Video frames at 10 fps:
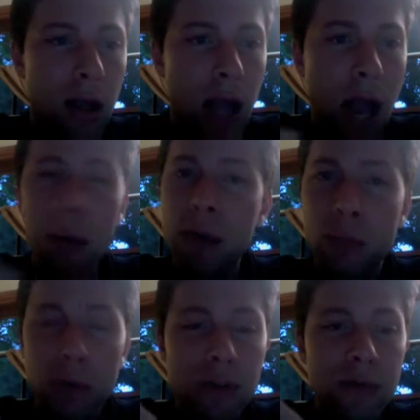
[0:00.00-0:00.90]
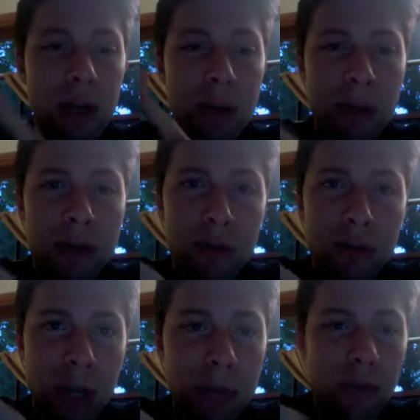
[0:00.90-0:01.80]
how has what you've done at Metro
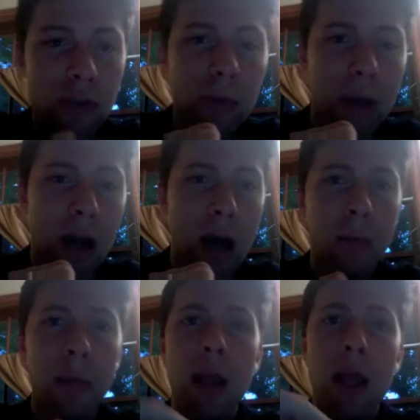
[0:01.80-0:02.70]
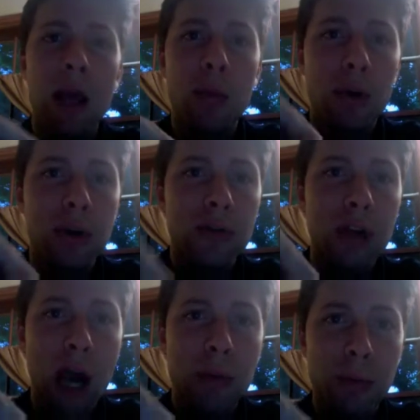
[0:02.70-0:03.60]
shaped who you've become, and what are you
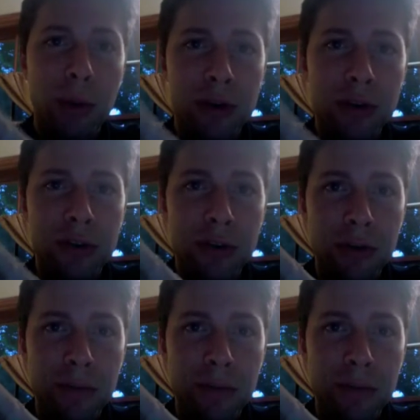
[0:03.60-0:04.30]
now prepared to do.